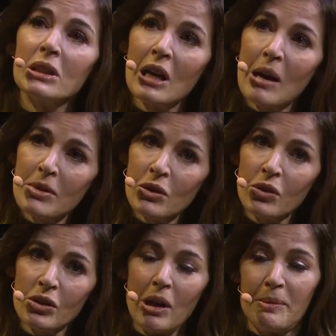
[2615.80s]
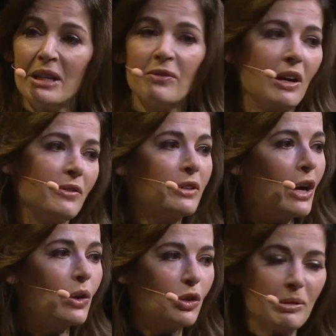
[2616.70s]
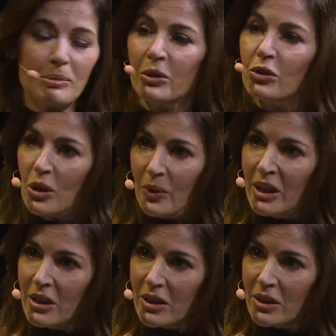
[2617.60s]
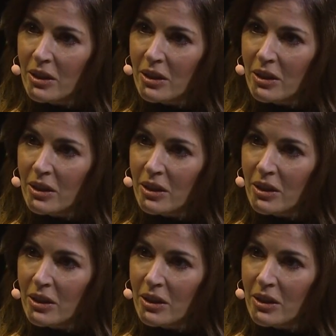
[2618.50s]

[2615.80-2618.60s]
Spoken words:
come across, I know a lot of people who do it,